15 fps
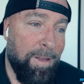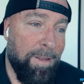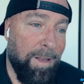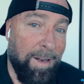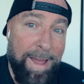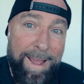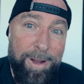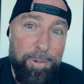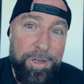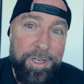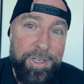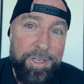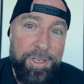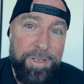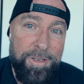the
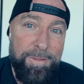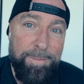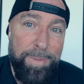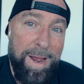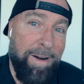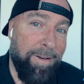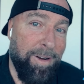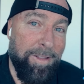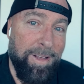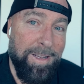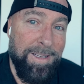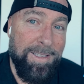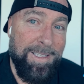language barrier, the